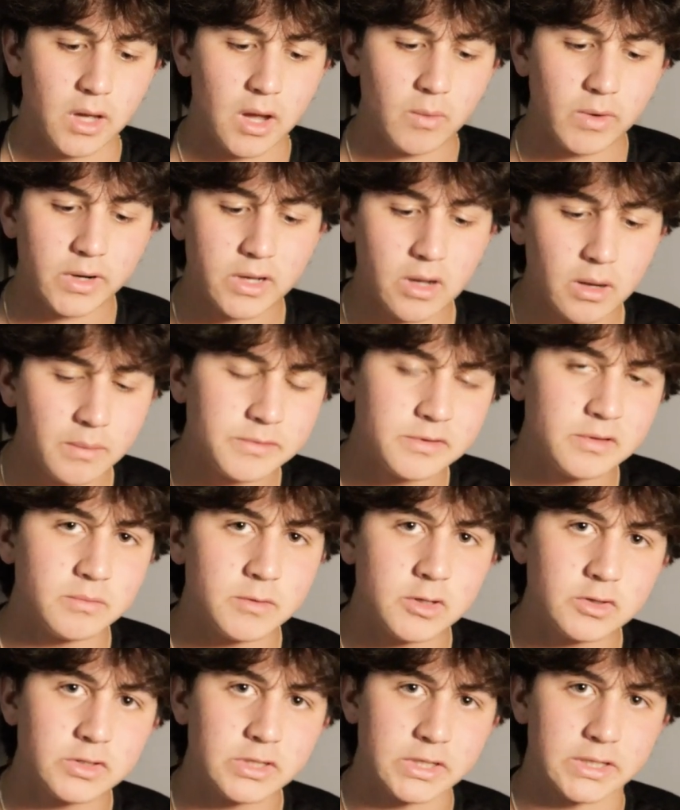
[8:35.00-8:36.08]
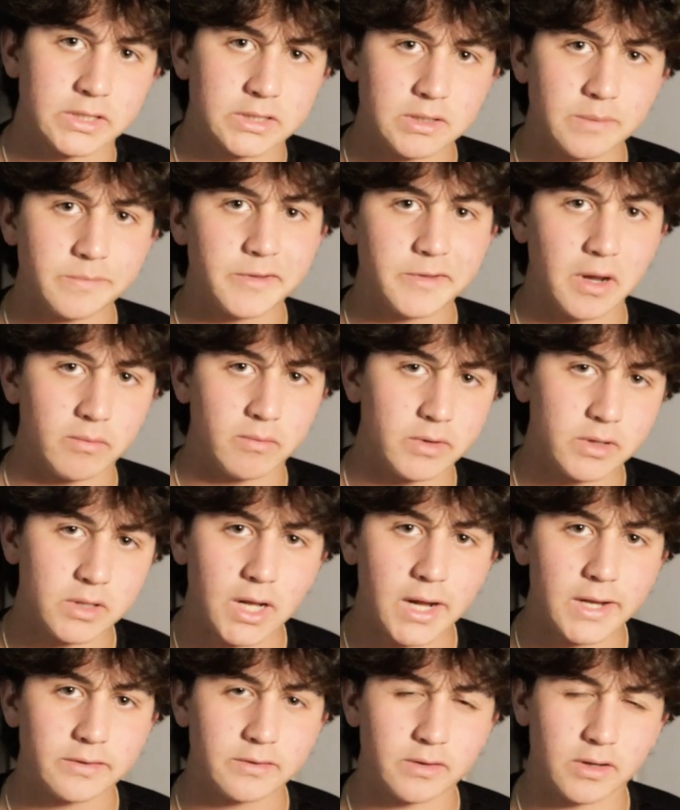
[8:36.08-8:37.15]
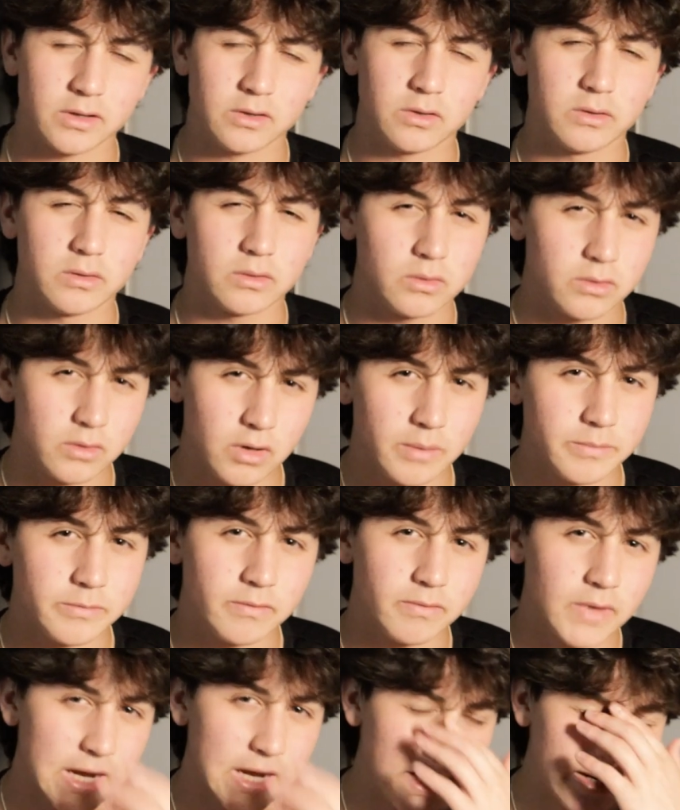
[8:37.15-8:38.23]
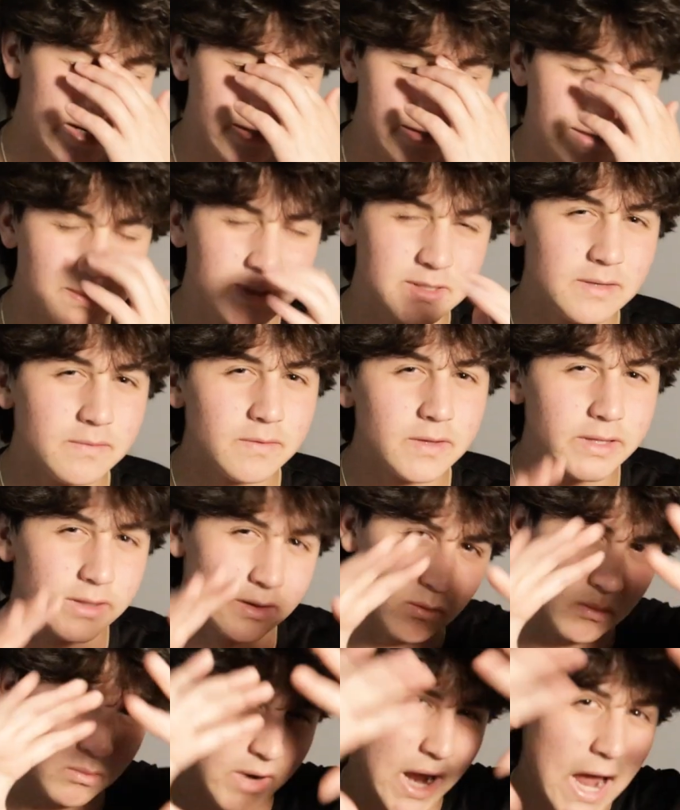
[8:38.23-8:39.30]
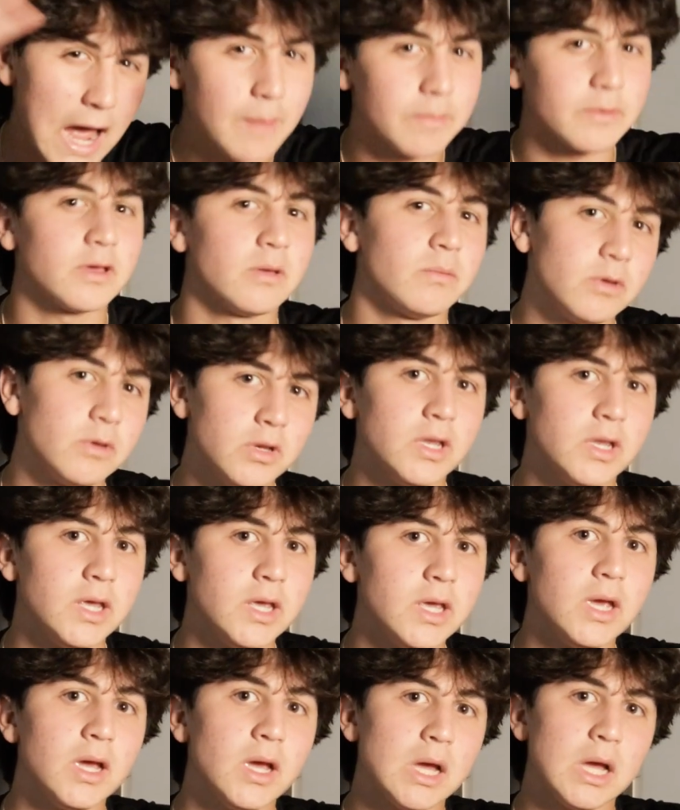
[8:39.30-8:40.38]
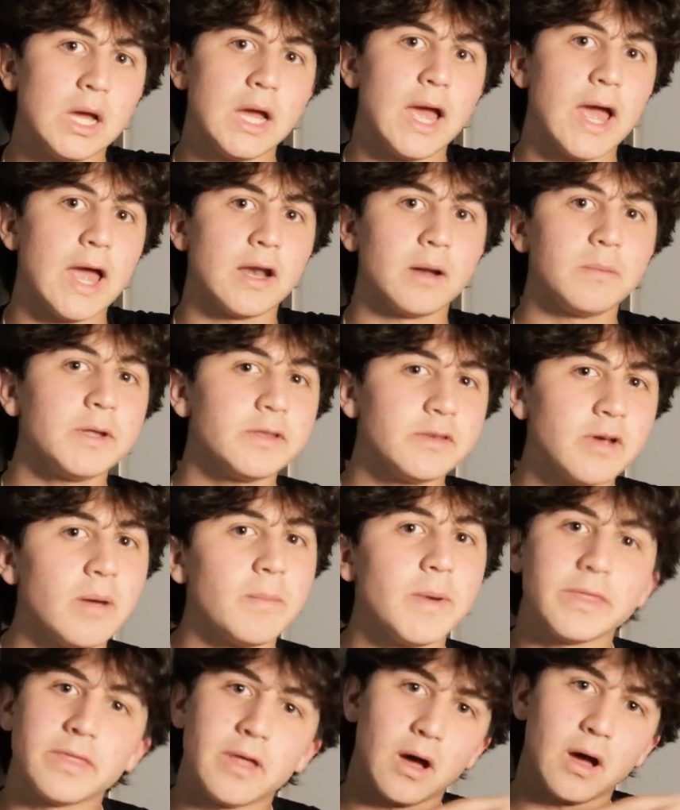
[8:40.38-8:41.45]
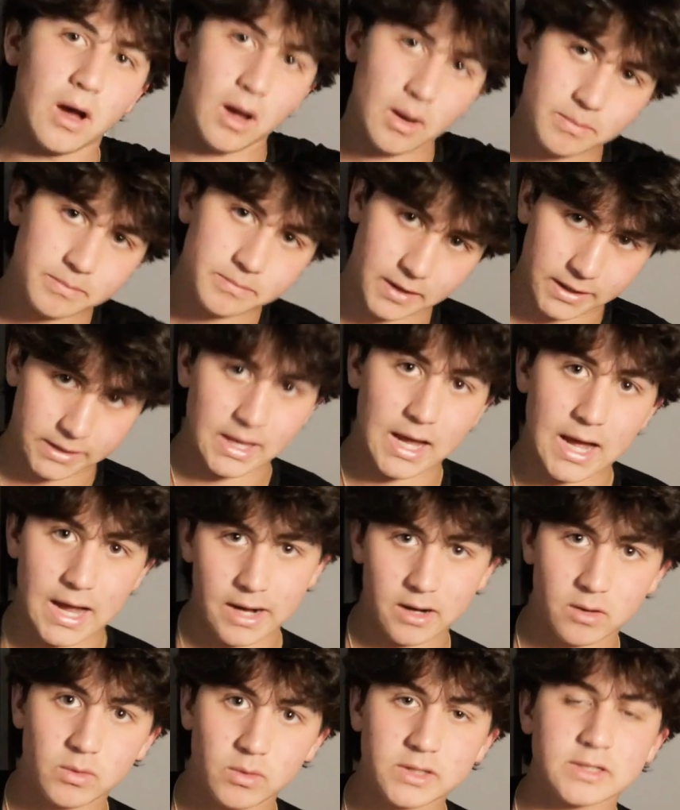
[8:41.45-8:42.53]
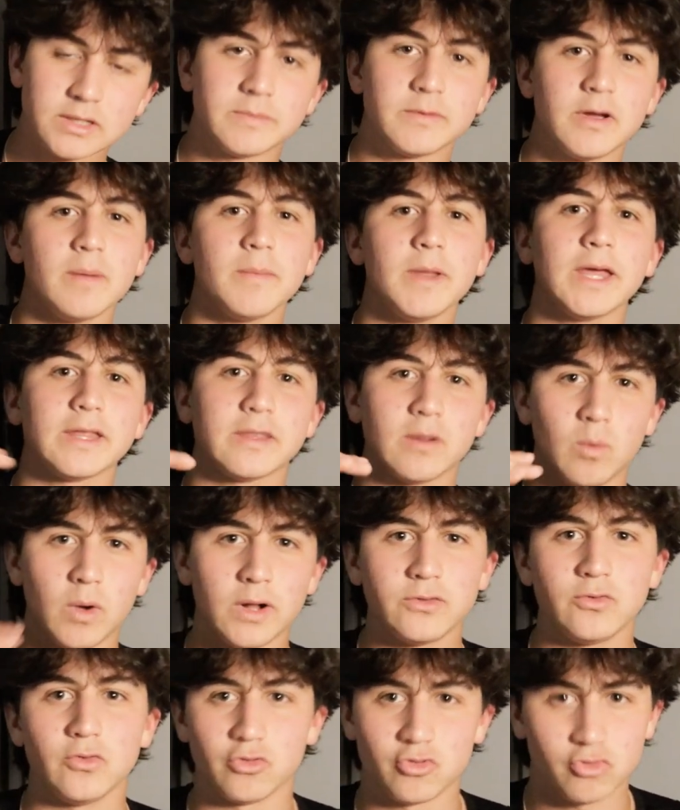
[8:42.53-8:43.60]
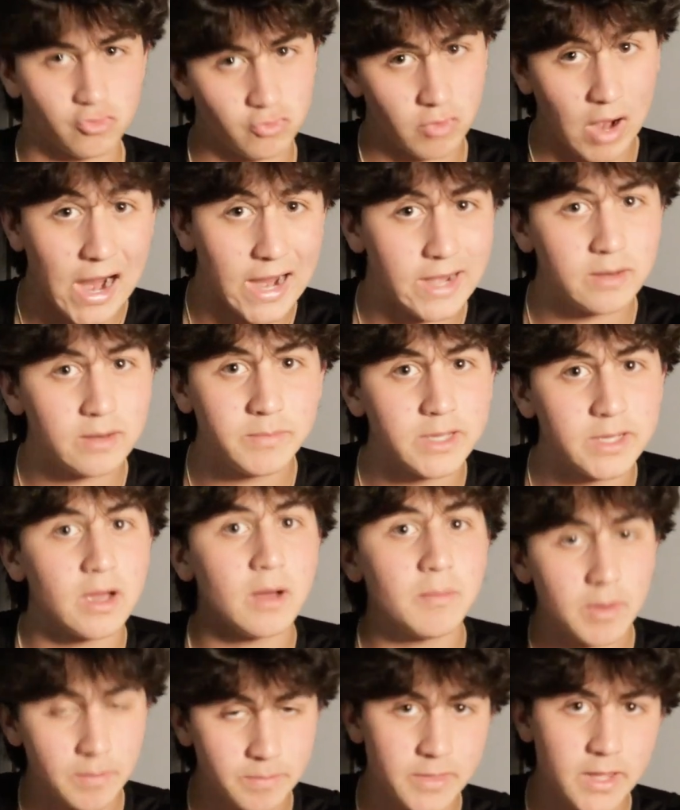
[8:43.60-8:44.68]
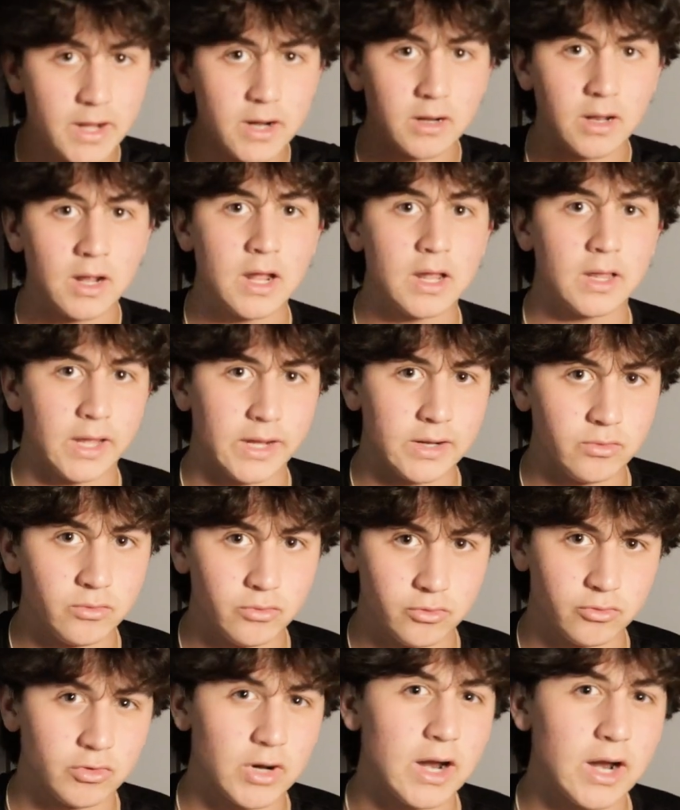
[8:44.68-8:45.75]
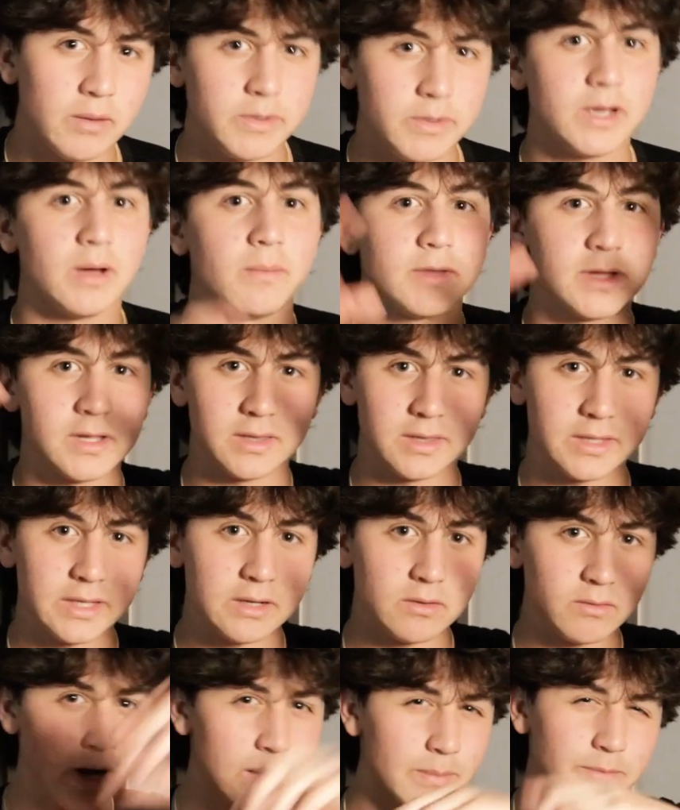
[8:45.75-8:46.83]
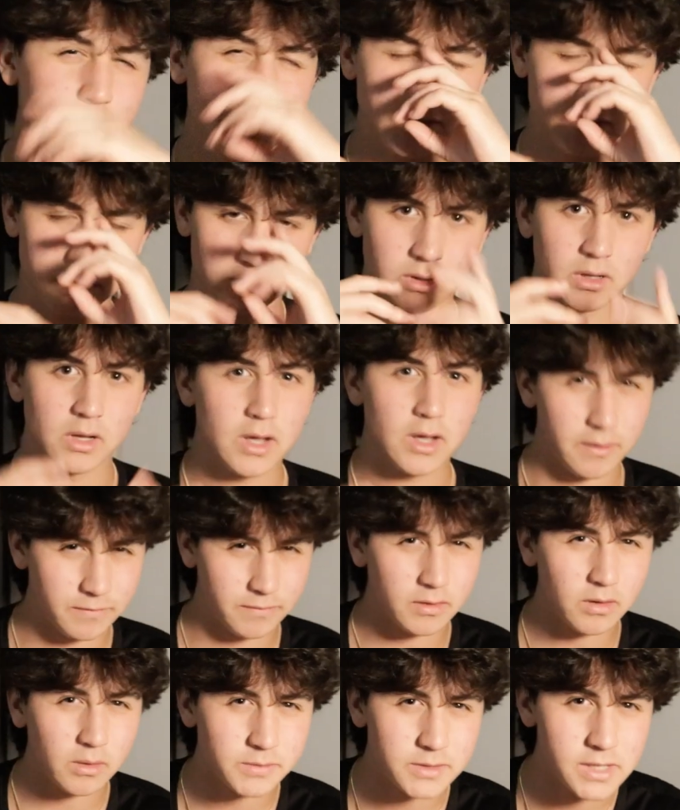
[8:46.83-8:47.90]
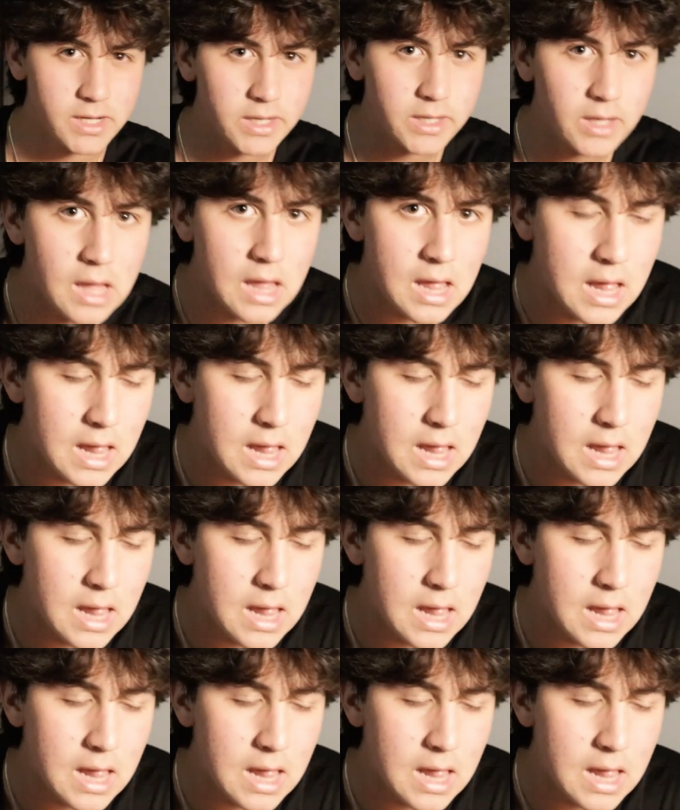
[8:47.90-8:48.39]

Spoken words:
And when it comes to music, something I realized in terms of, like, specifically the rap community, and I'm not talking about the up, like the higher ones, I'm talking about like the ones who are trying to become up there, like who are trying to become the elite rappers, if you know what I'm saying.